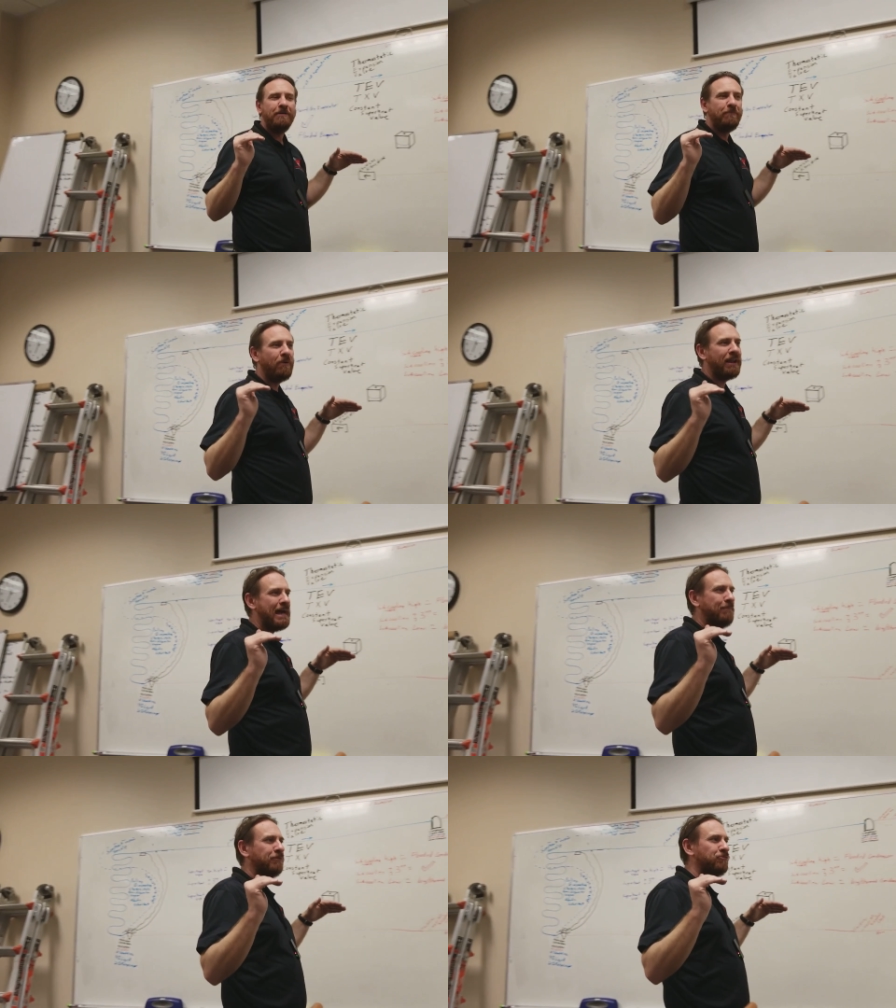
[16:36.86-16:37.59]
but what
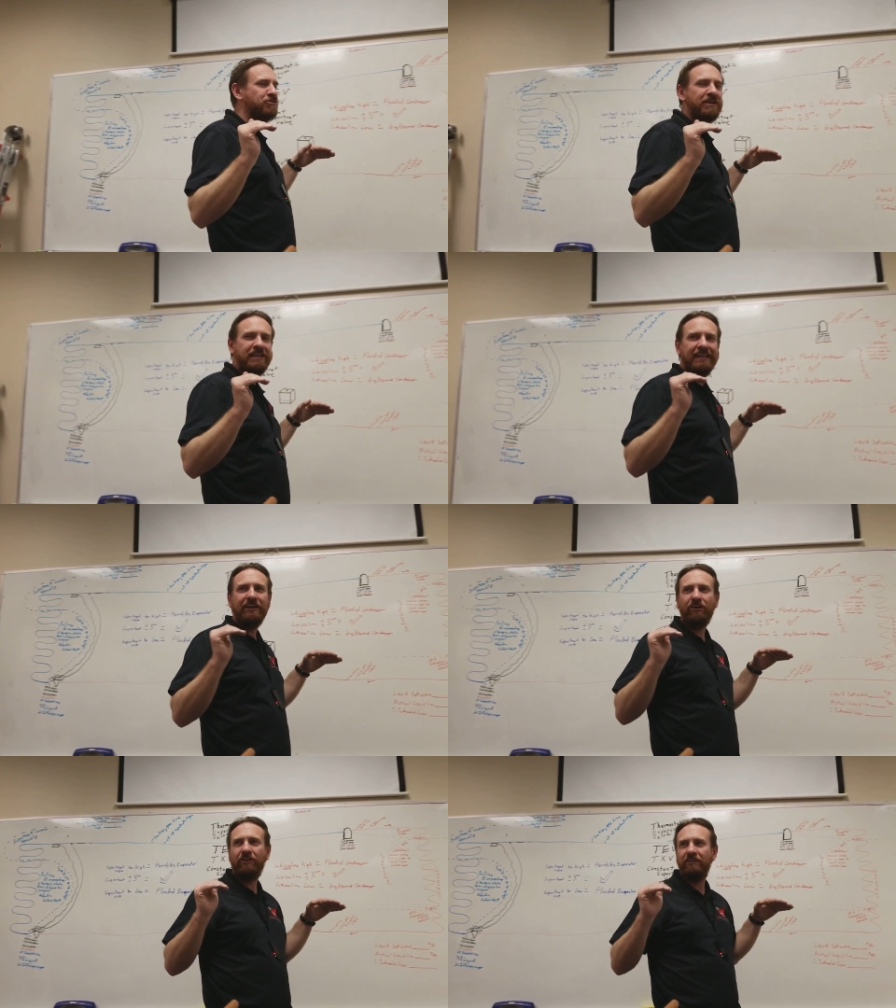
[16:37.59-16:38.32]
happens when you hit a
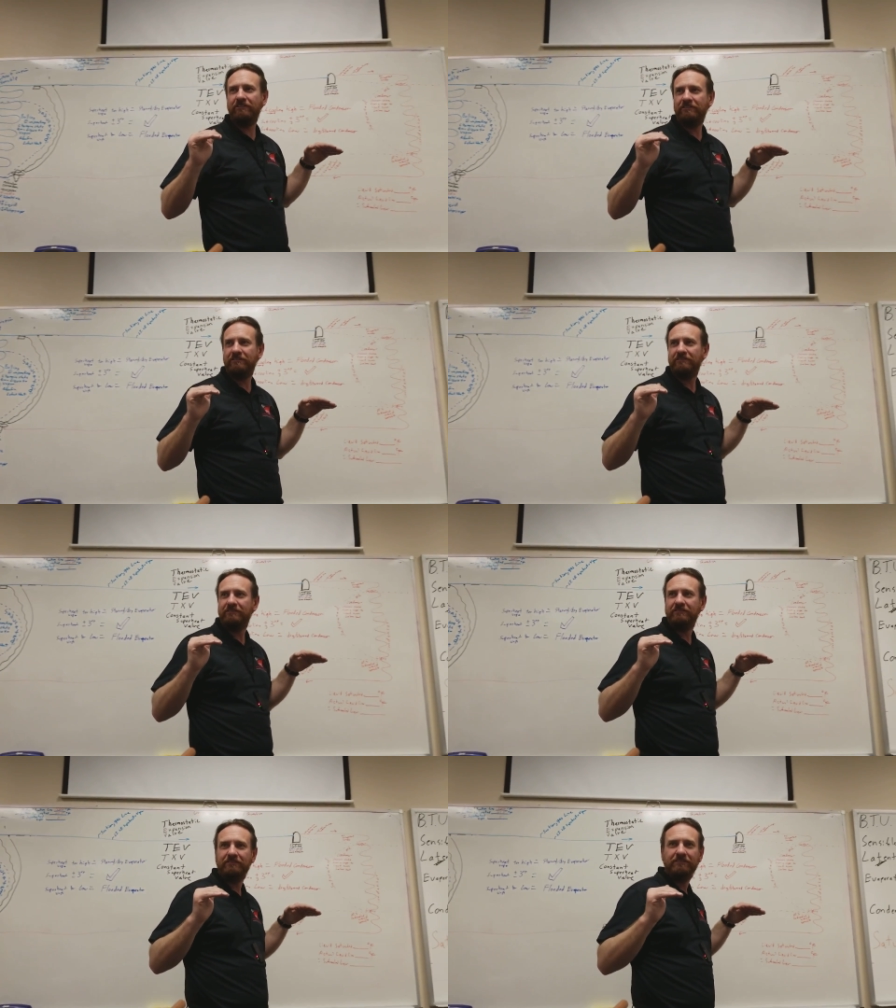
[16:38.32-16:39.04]
hill
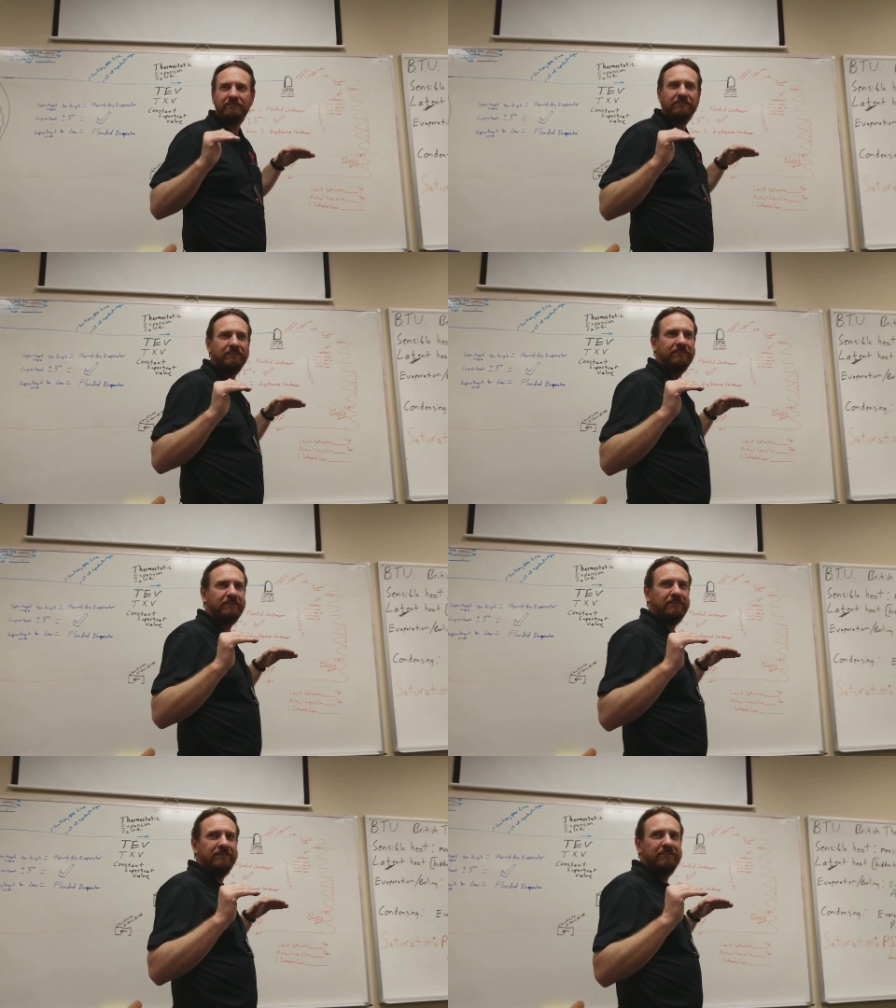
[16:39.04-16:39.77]
the car with
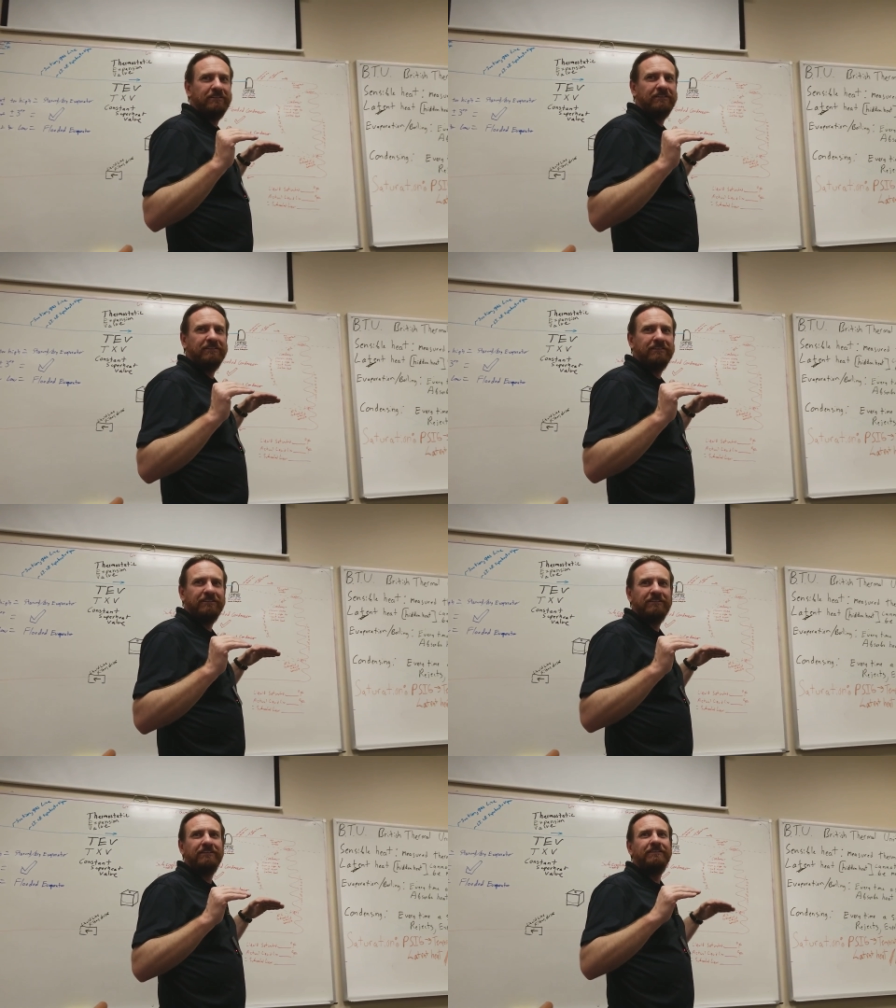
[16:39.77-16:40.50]
the going to go
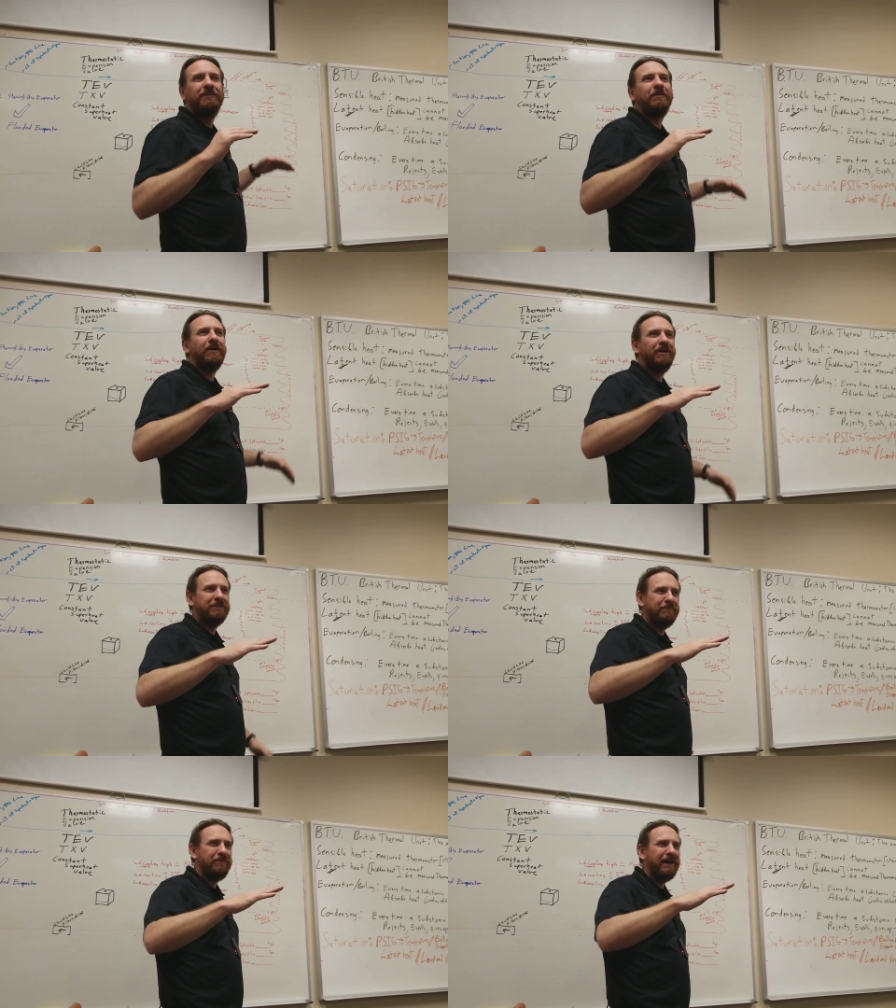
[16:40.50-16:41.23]
slower the car with
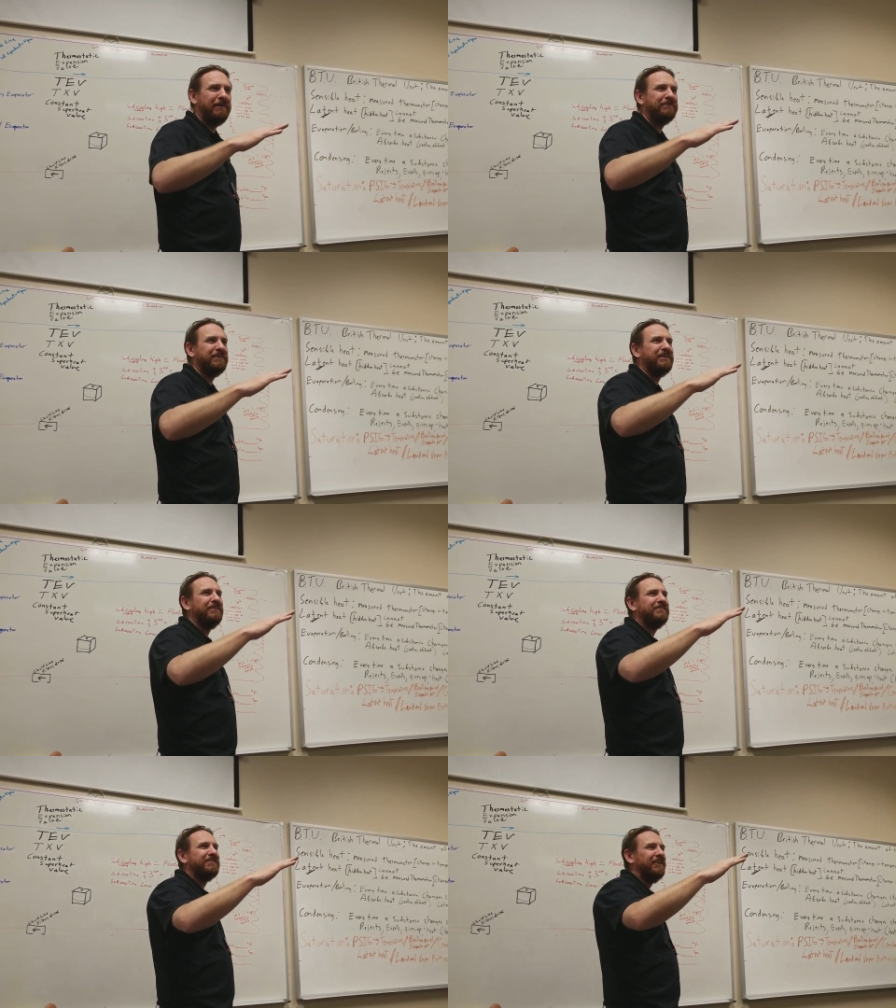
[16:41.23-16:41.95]
the pipe is going to
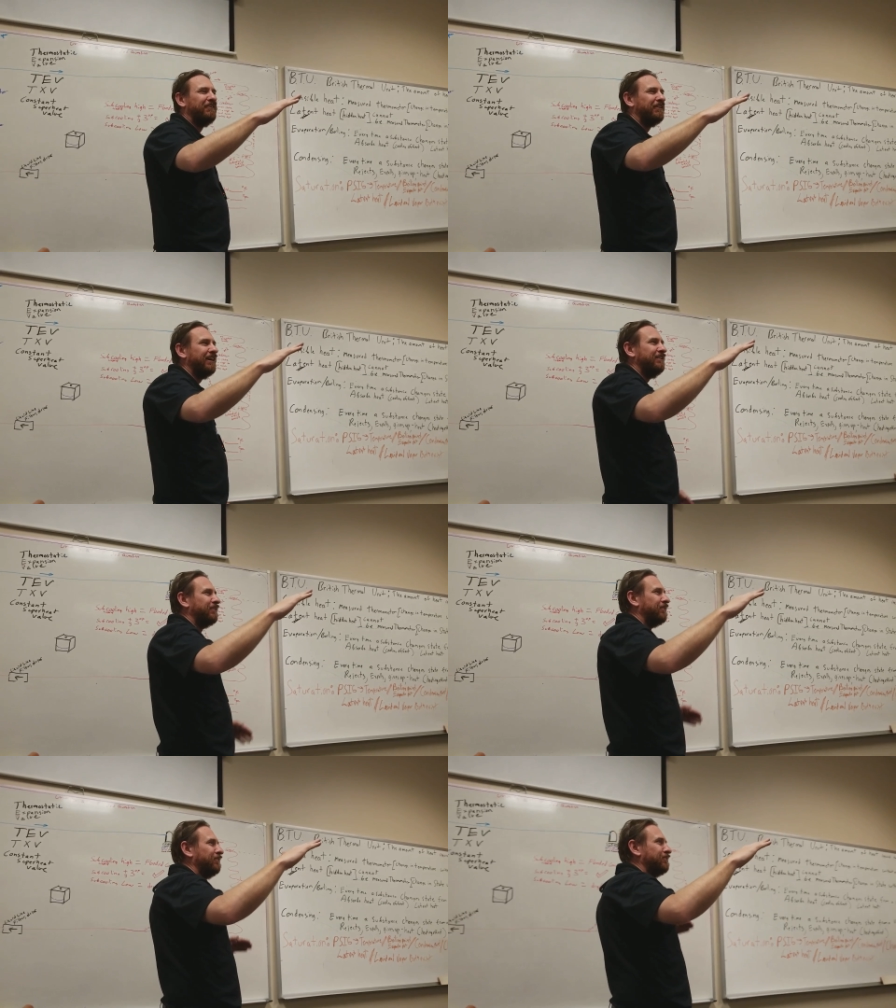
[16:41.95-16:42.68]
go slower and the
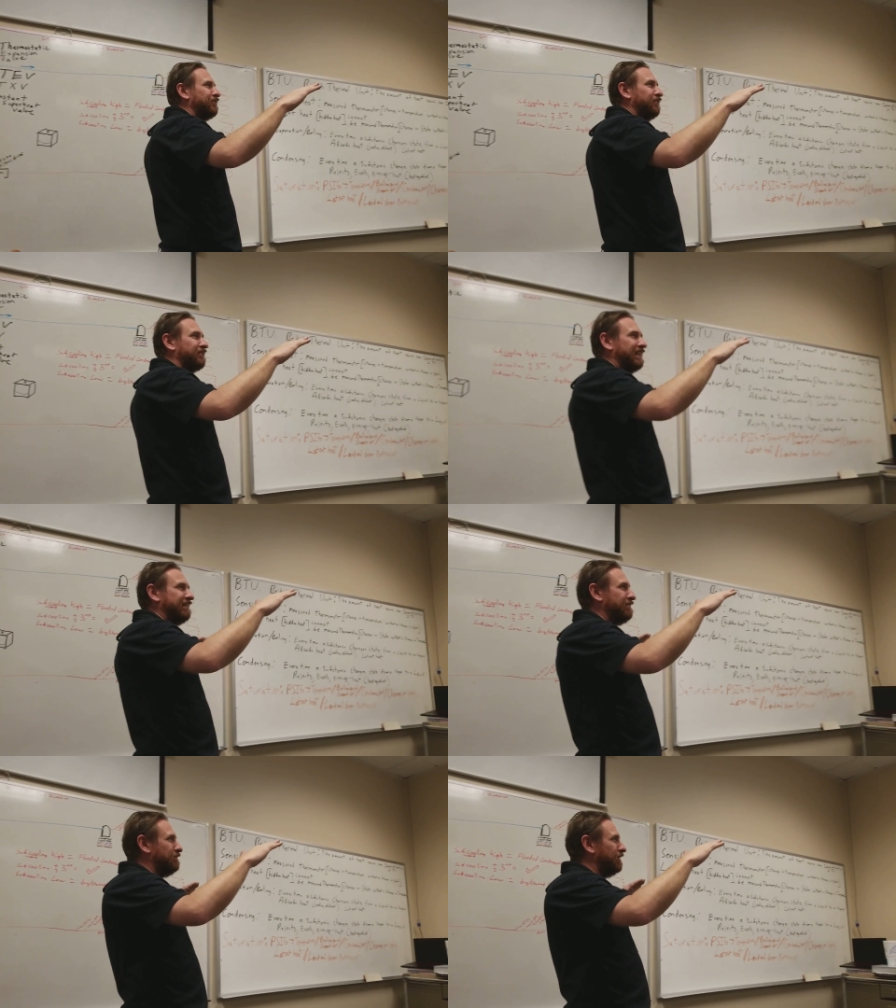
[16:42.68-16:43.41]
cruise control is going to
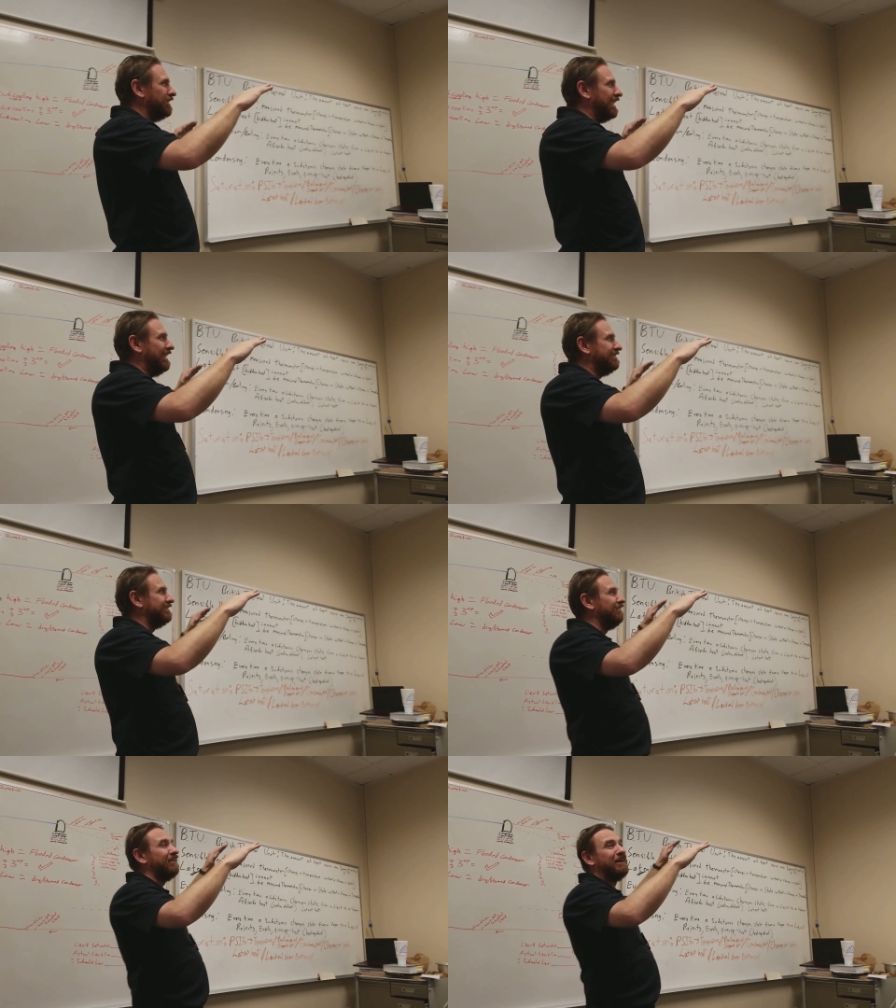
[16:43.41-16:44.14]
give it more gas
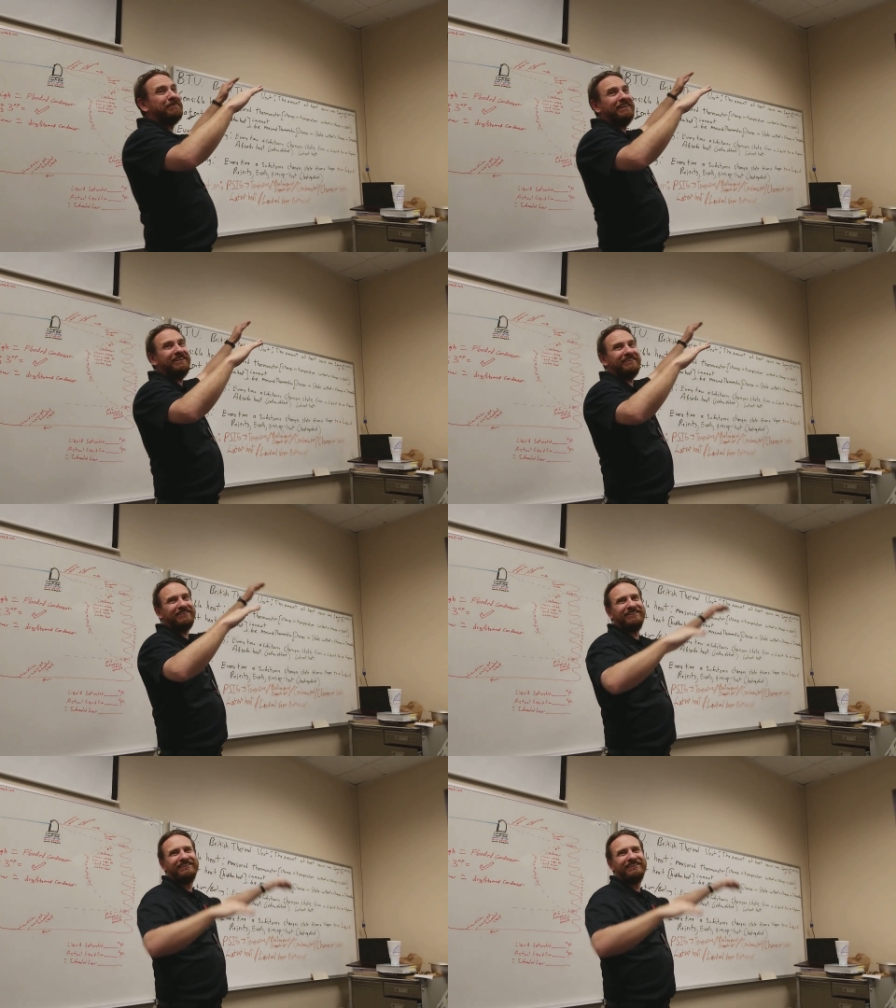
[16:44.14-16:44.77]
and go on up the hill